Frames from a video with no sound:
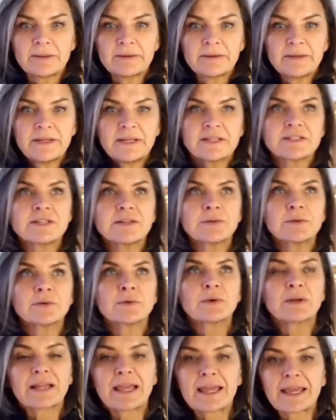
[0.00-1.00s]
into,
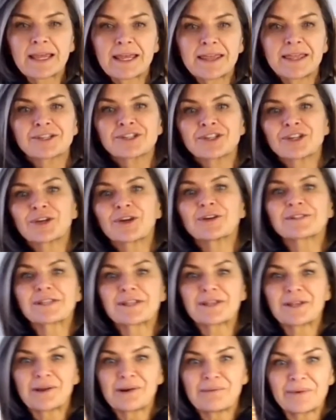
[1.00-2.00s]
like, I think she calls it
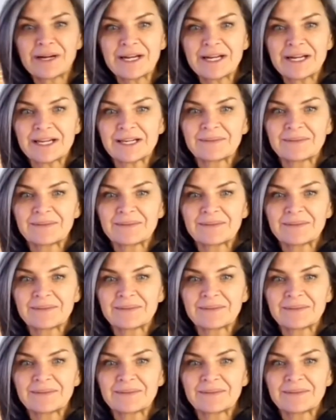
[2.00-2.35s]
the arena.